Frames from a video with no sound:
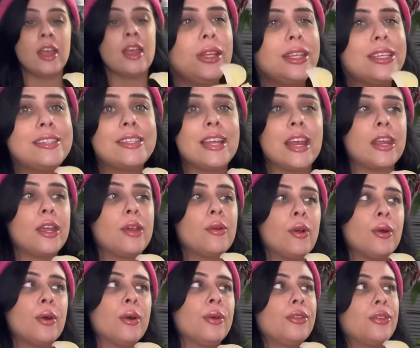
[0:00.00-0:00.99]
Really steady
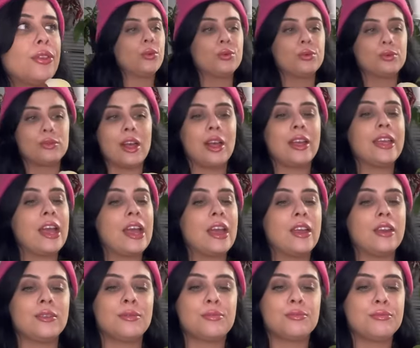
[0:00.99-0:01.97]
growth.
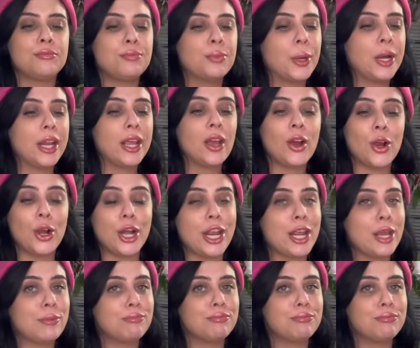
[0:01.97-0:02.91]
Again, pretty hardy,